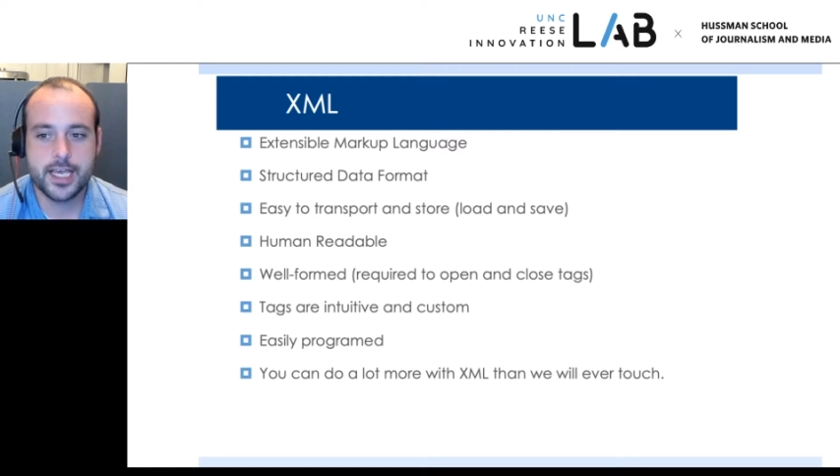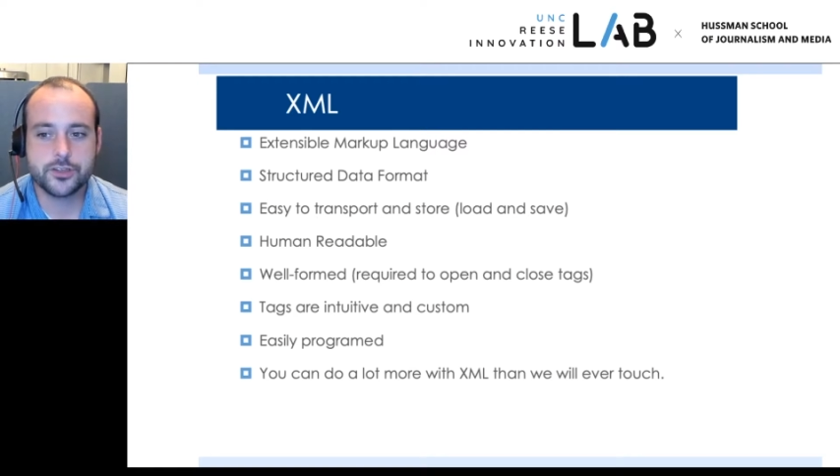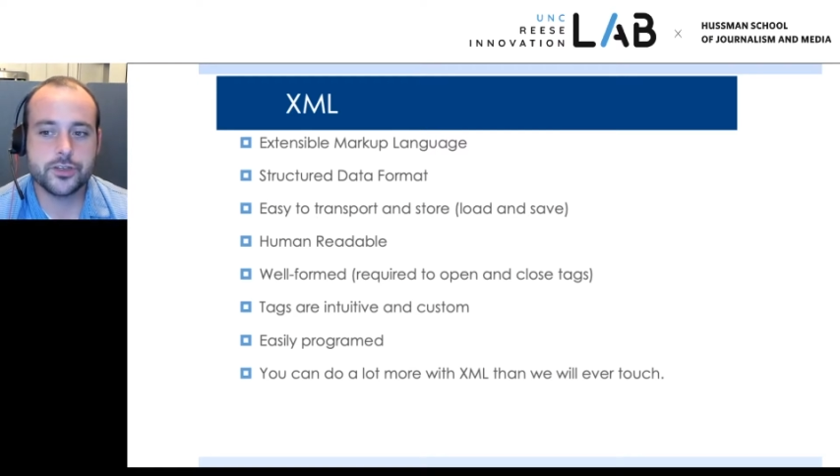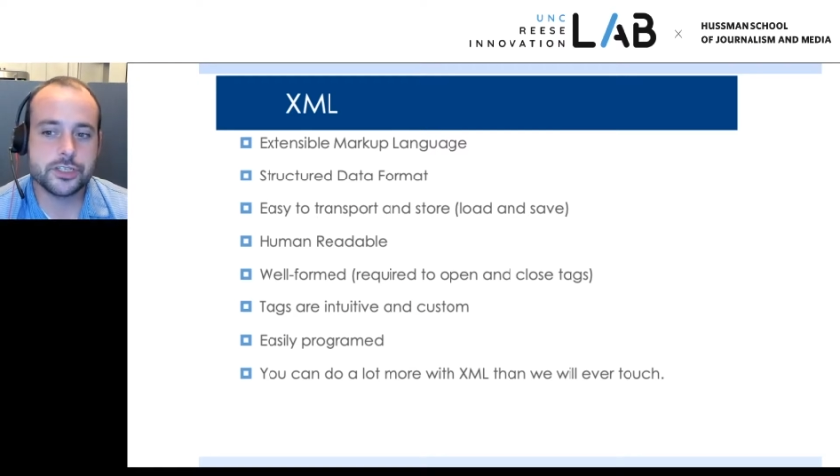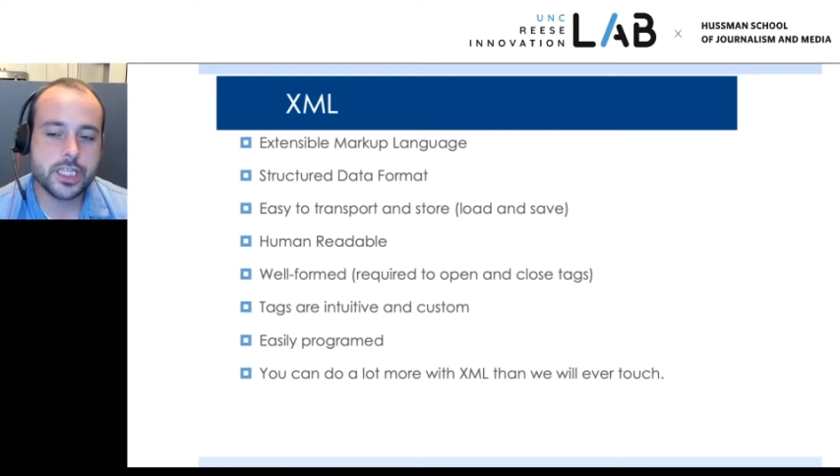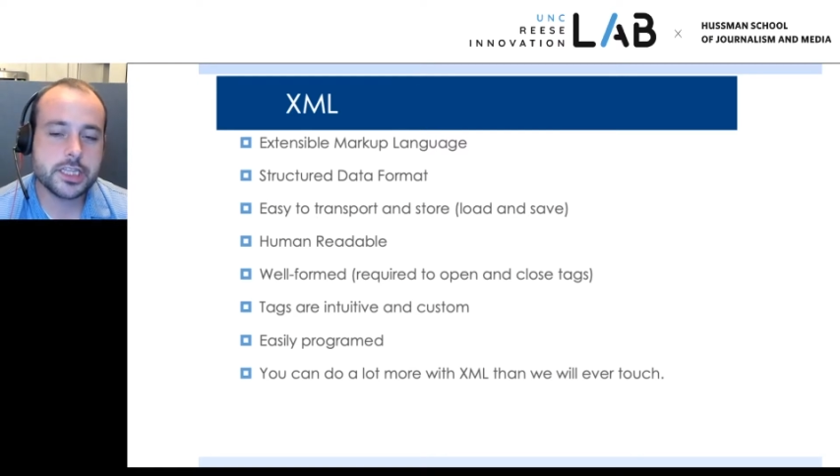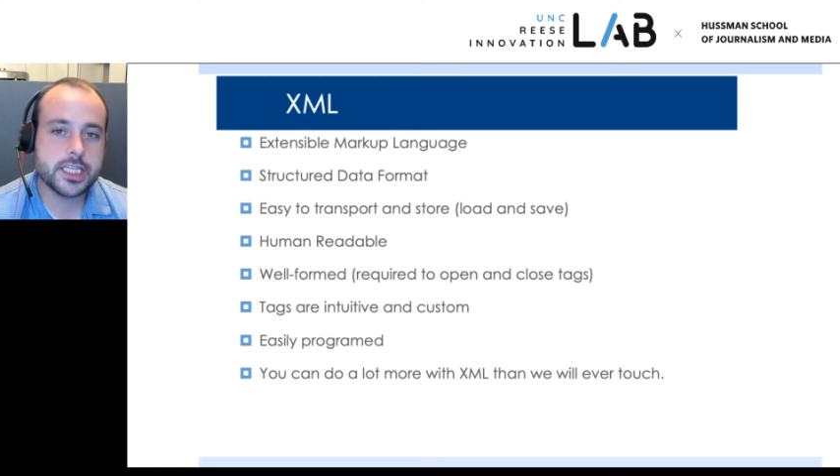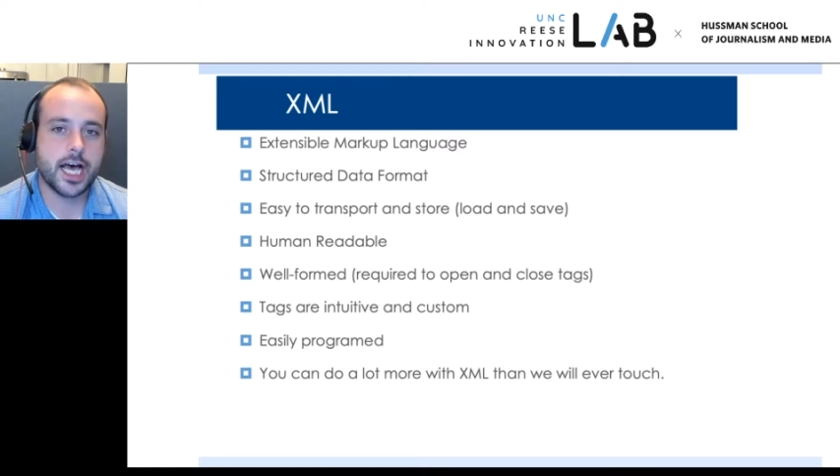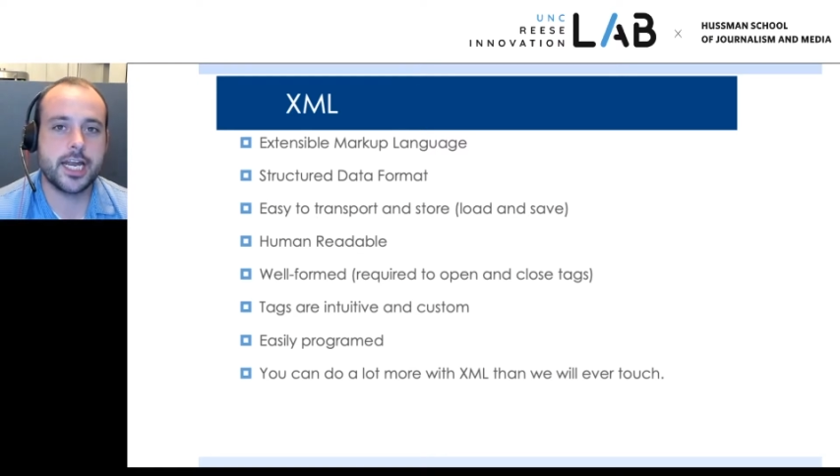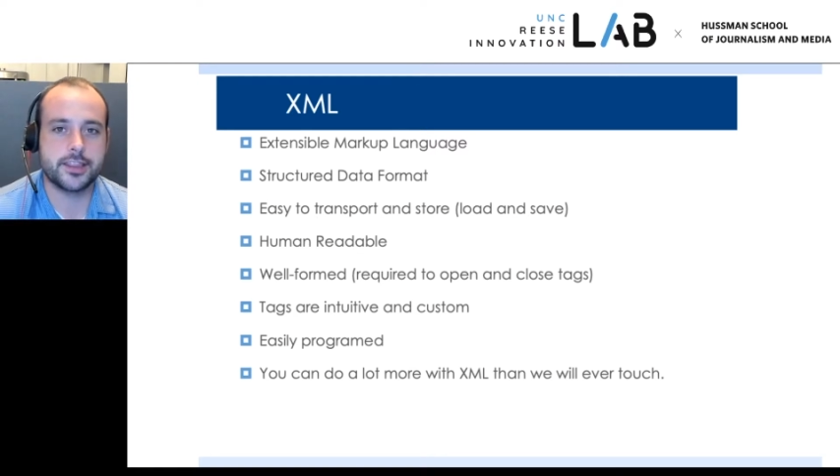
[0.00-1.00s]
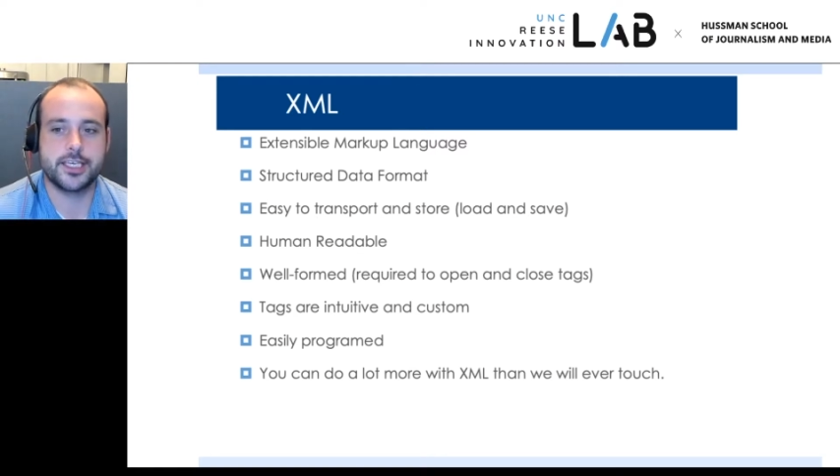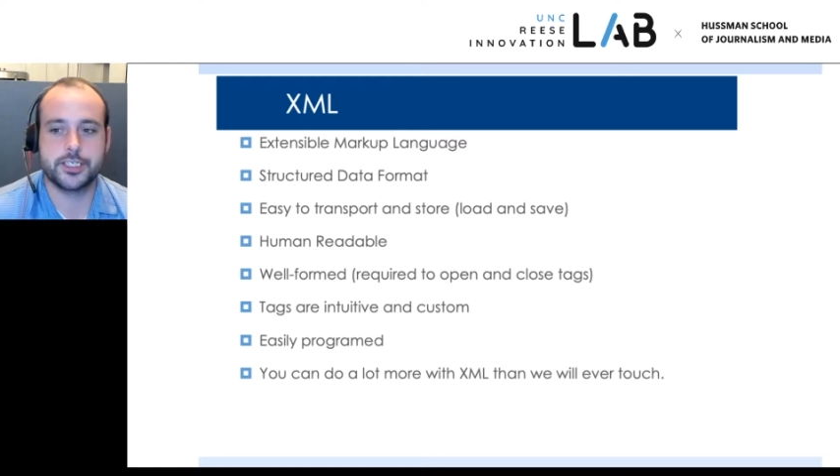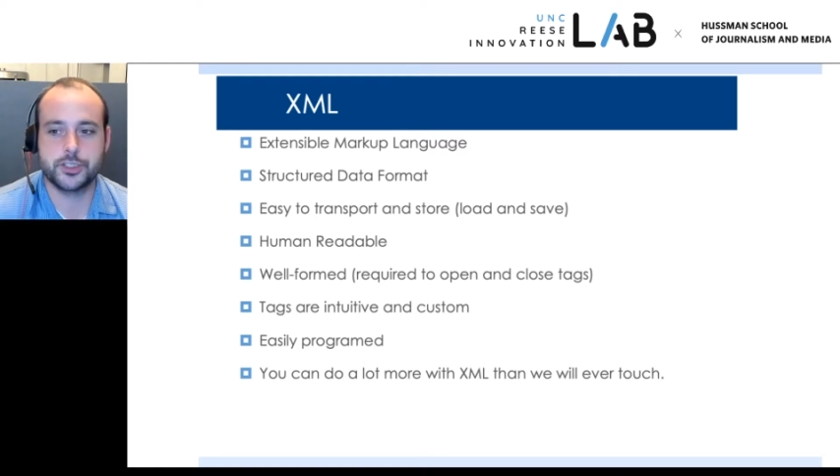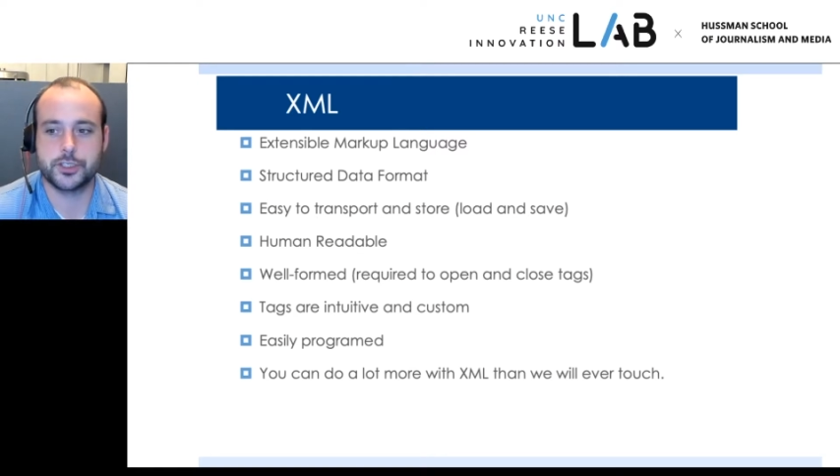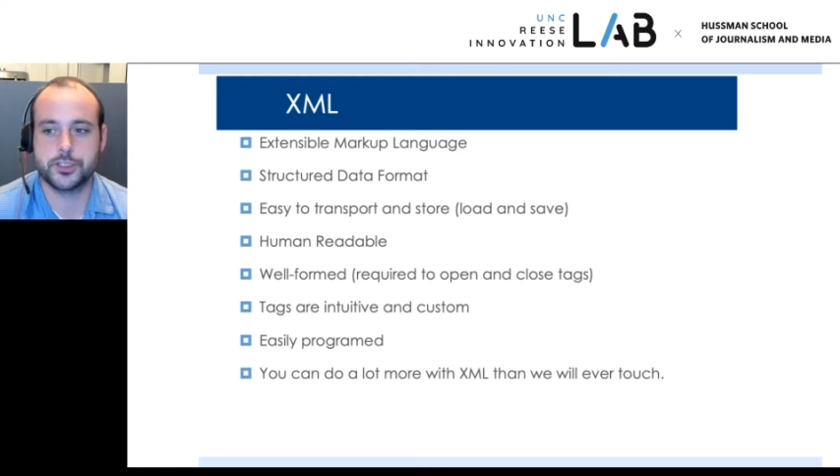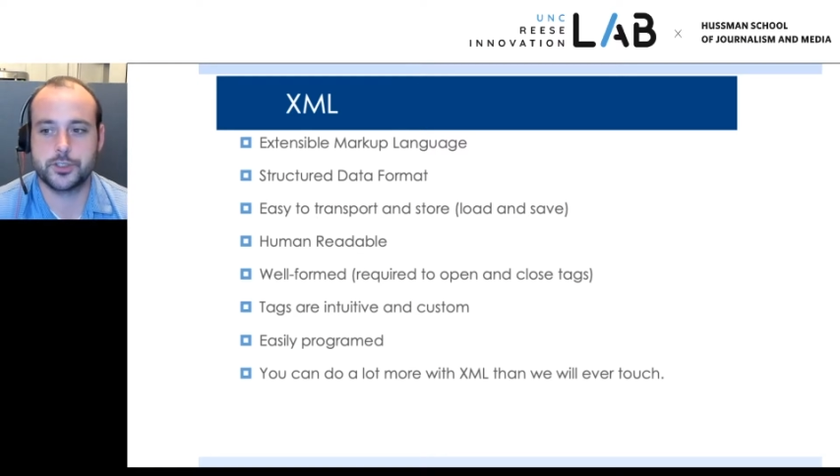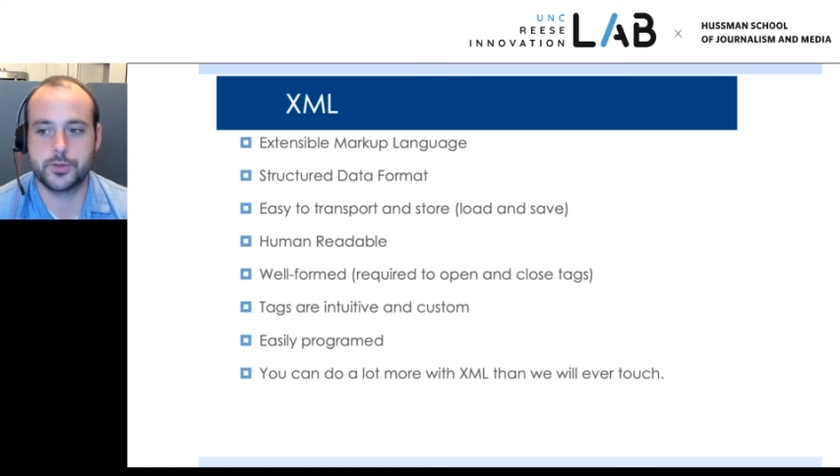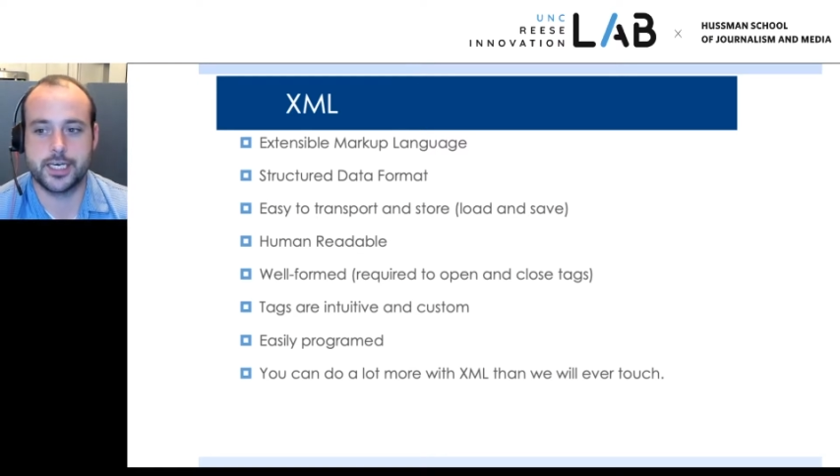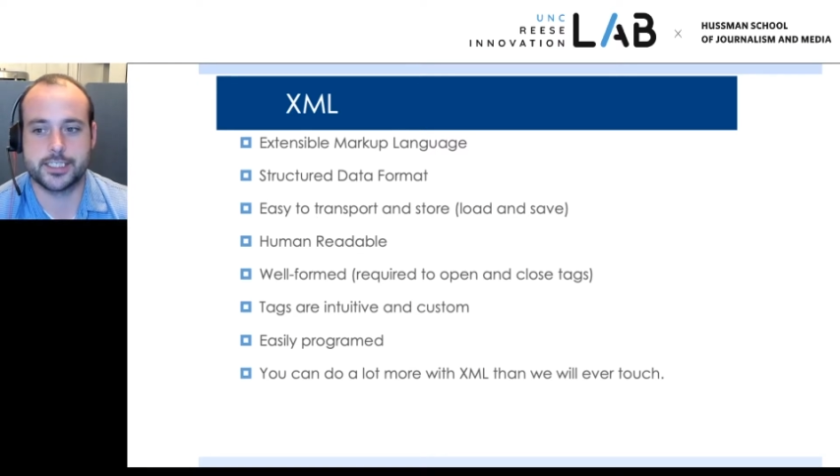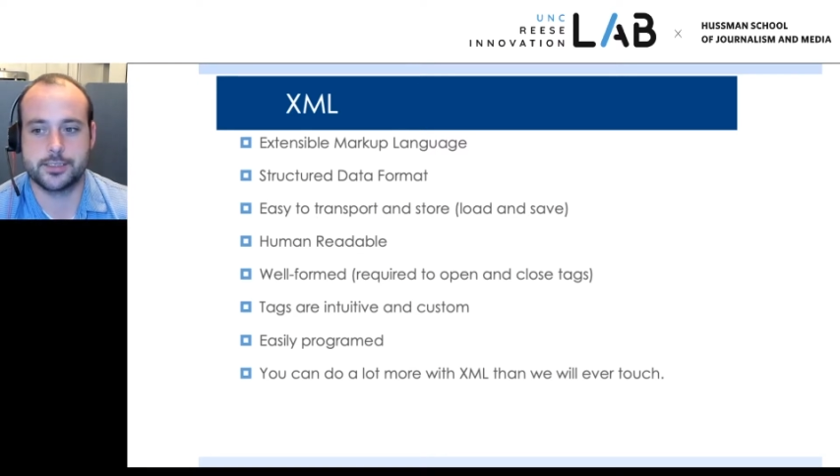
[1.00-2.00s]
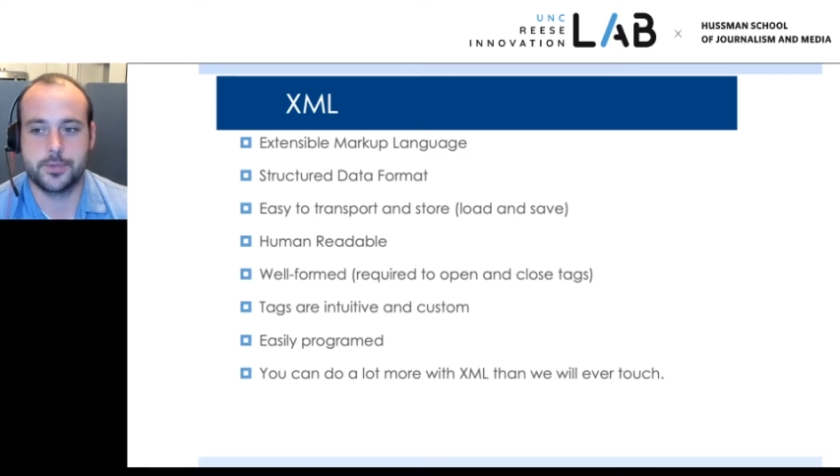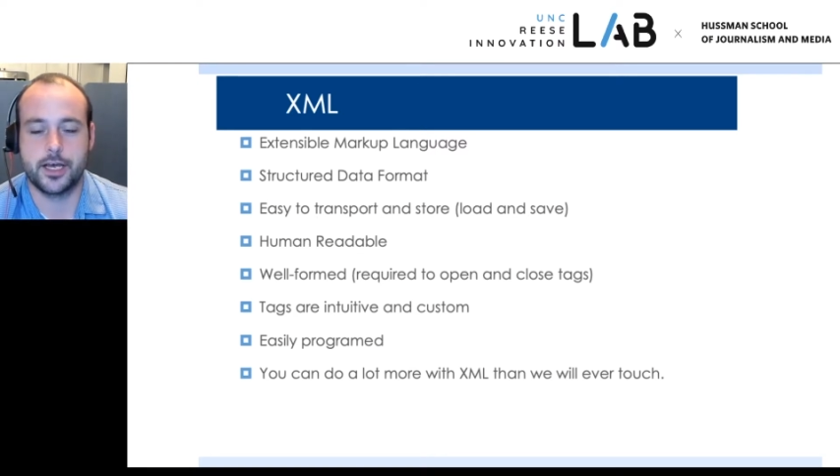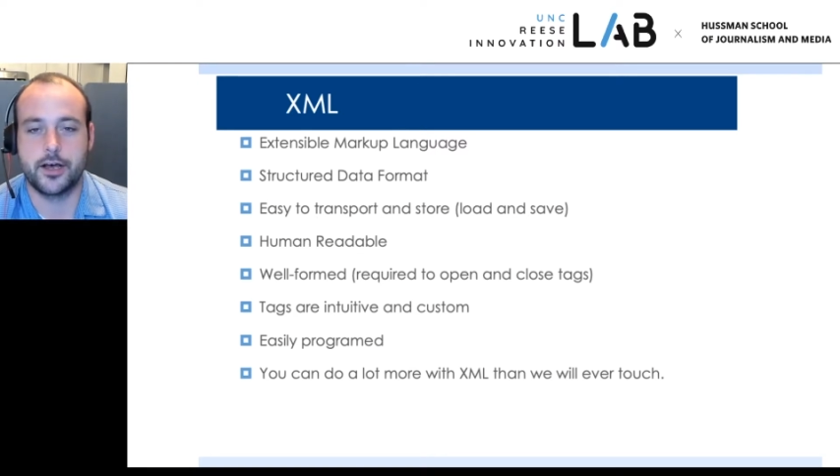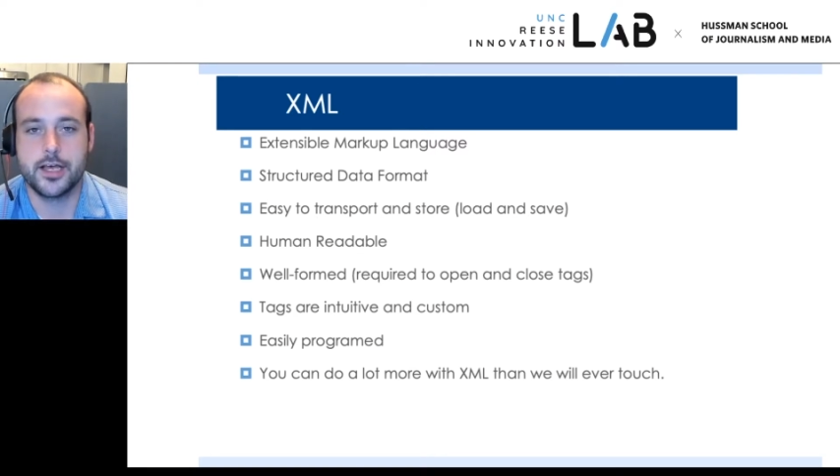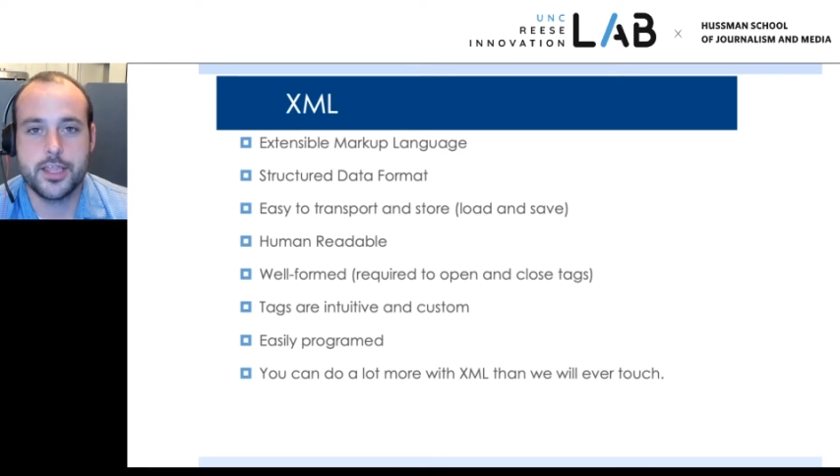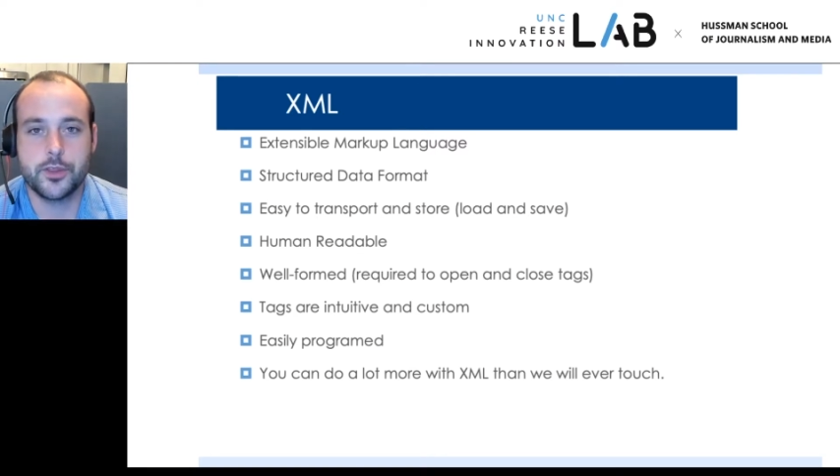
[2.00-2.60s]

So there's a lot of things you can do with XML